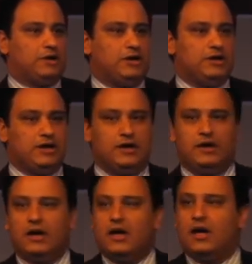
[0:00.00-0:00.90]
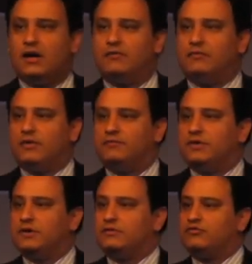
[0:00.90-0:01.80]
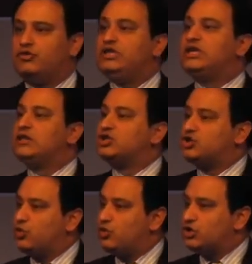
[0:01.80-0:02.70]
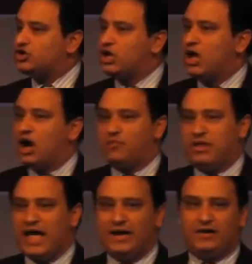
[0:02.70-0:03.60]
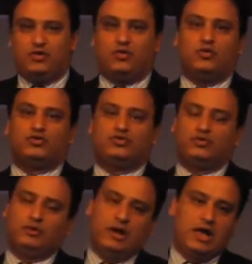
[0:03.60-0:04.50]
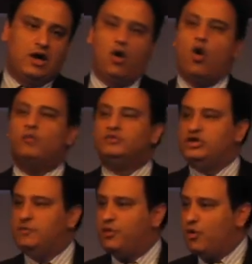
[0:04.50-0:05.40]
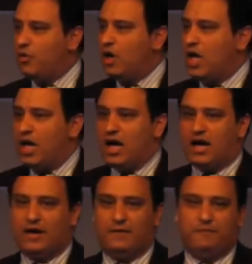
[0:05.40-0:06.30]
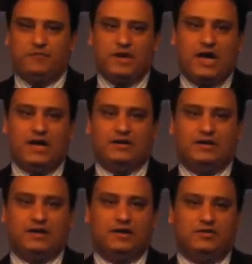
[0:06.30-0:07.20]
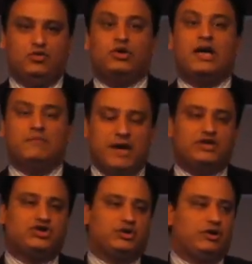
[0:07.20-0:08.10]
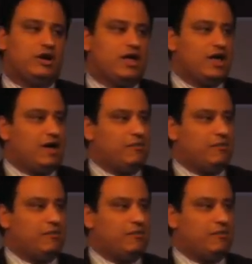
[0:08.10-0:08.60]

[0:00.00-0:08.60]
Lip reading: in the retail stores are planning. You go to Home Depot and you can measure